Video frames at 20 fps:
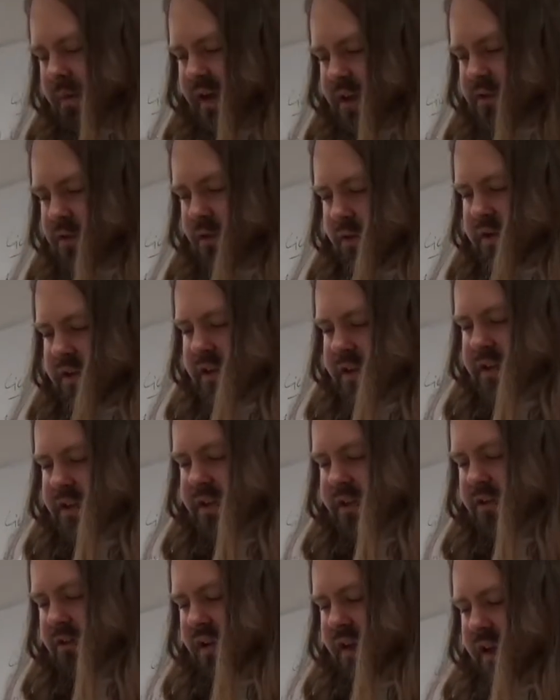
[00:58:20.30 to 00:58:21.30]
page
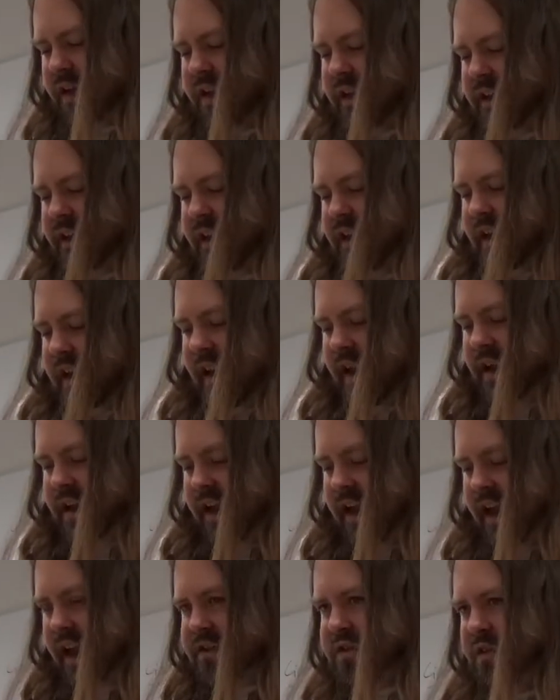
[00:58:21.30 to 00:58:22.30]
463, and
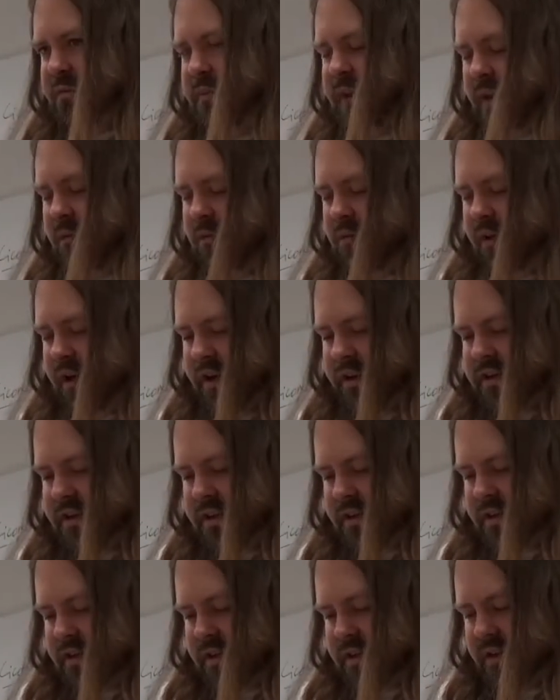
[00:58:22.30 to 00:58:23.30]
he answered me at
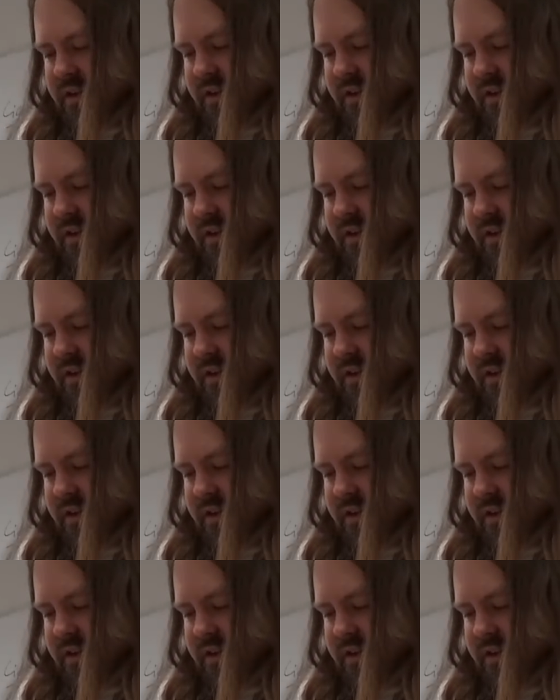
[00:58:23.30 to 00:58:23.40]
once.